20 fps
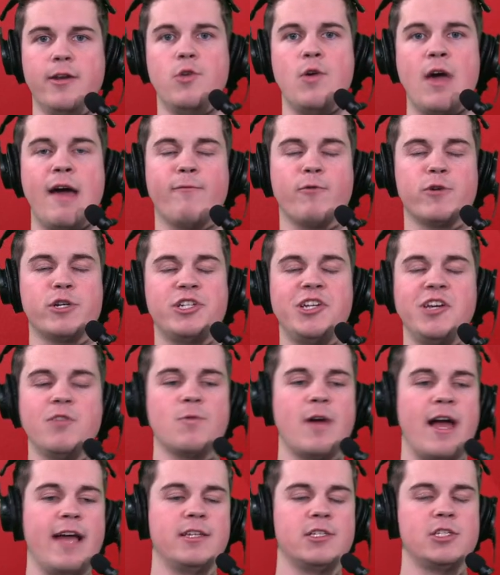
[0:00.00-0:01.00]
You have Rashee
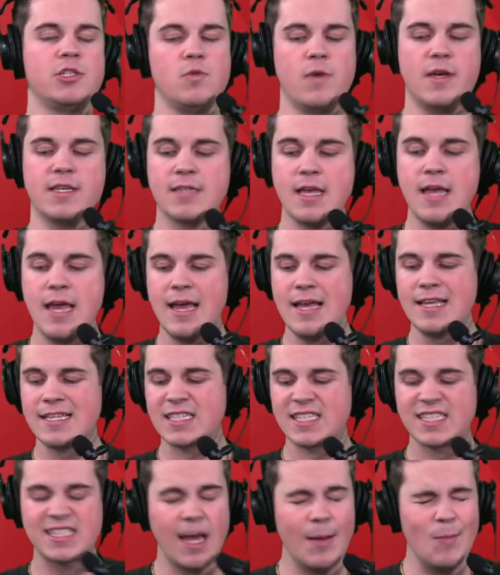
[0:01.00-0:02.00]
Rice, who is
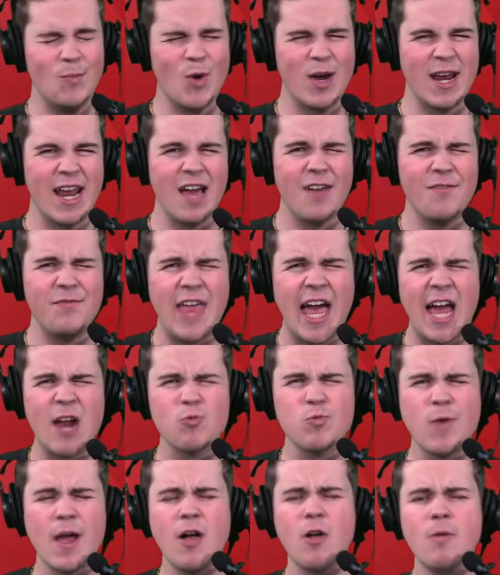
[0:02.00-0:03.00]
somewhat of that
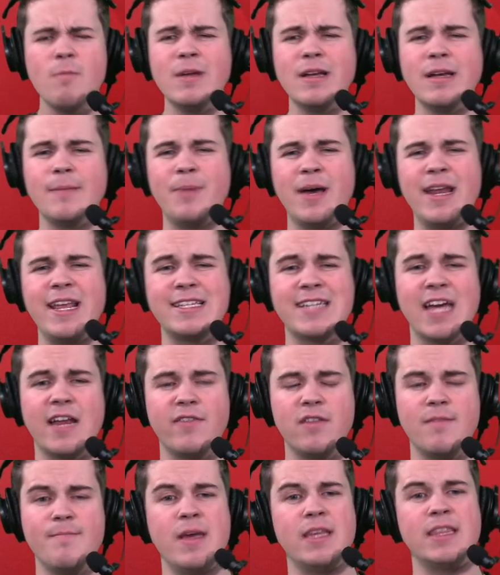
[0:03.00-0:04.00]
realm, but he's kind of
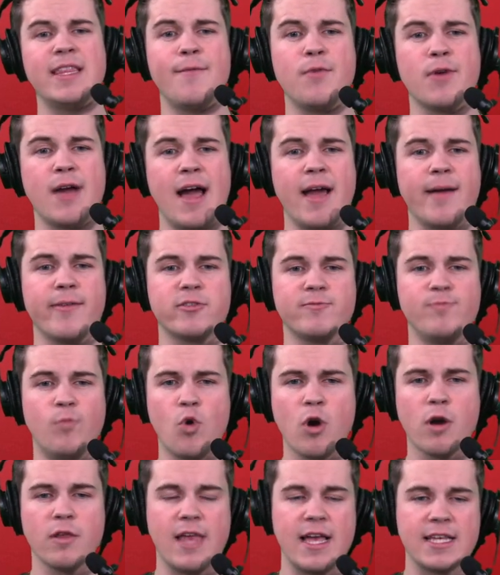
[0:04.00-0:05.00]
the mid-level guy,
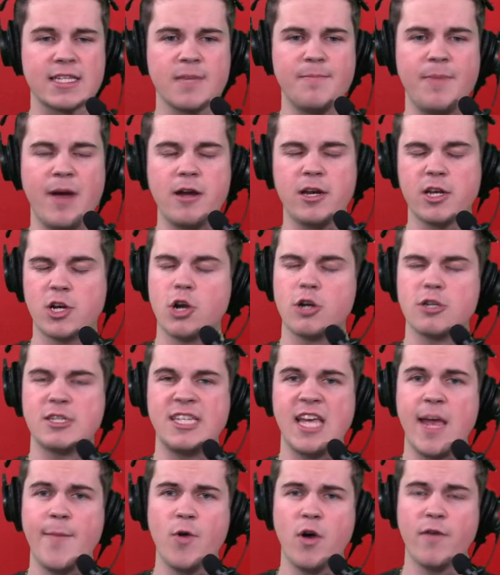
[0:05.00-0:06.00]
more or less compared to Curtis
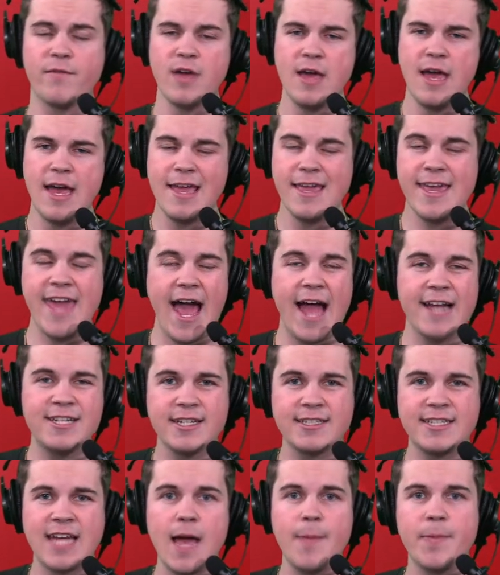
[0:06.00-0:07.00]
Samuel, of
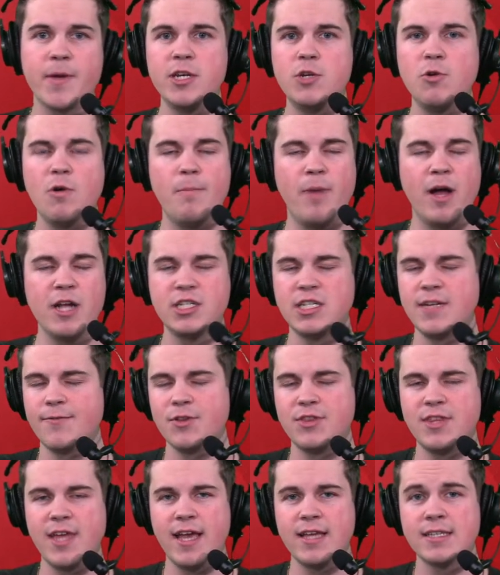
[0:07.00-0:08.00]
gadget type, can do a bunch of
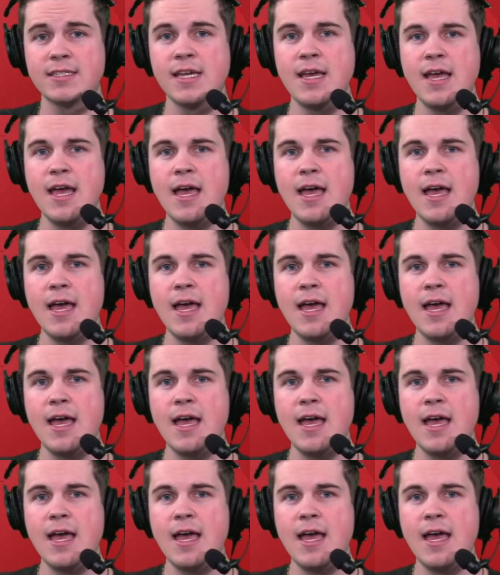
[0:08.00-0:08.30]
different things.